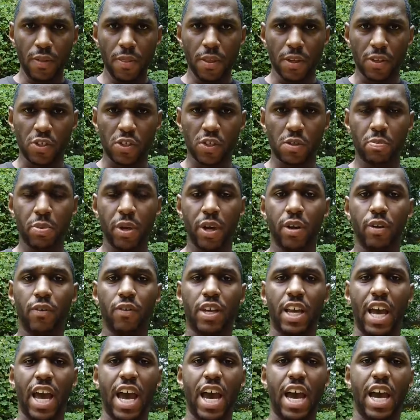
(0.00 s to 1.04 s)
the Spirit
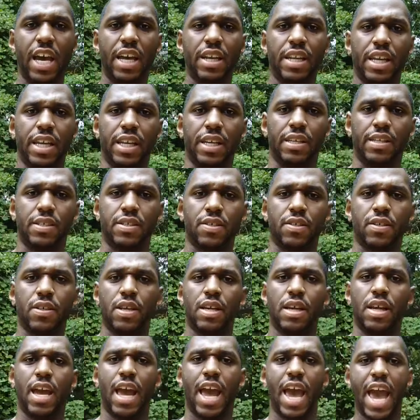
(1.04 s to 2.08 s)
of God is
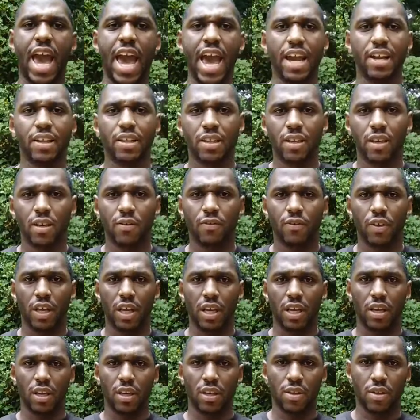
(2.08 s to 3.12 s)
active
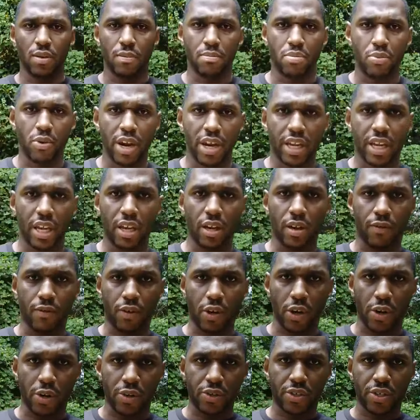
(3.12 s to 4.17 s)
in the breaking of
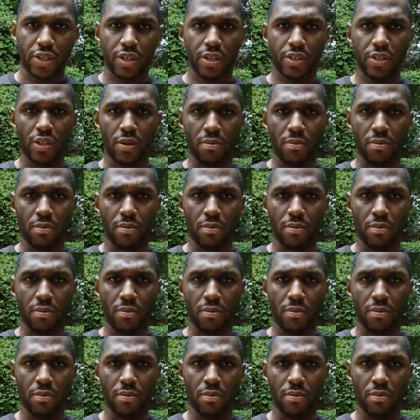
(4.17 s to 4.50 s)
curses,